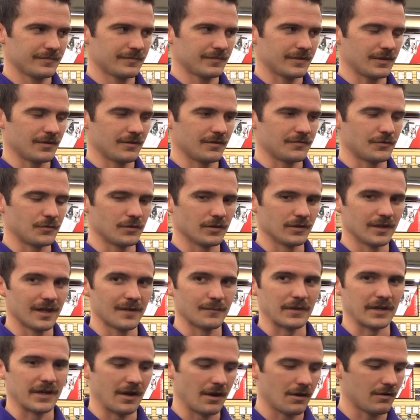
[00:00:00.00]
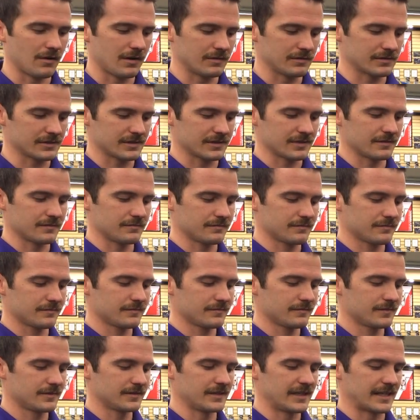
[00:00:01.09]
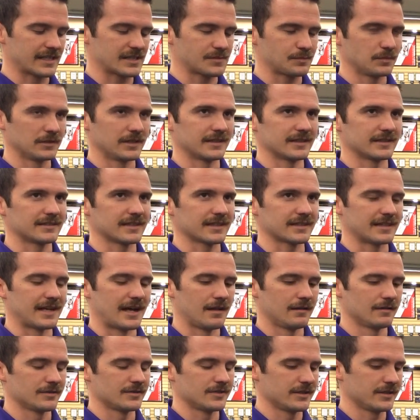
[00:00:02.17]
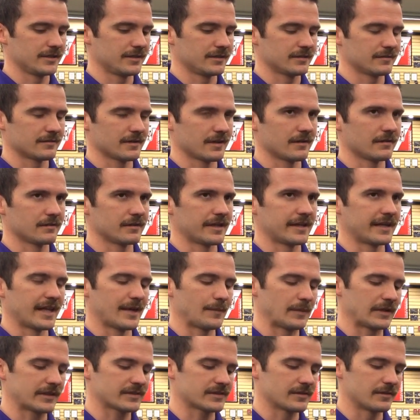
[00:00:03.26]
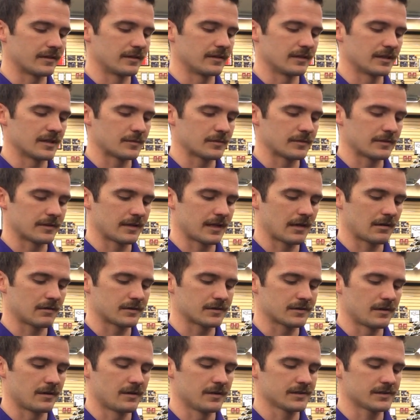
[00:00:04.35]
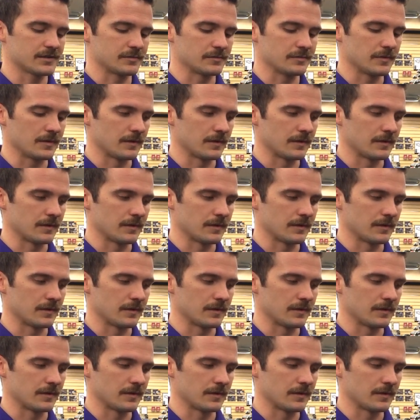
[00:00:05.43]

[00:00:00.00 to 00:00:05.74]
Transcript: You know, if you would have let me go, I was gonna explain the technology and aerodynamics of the club and how it's awesome.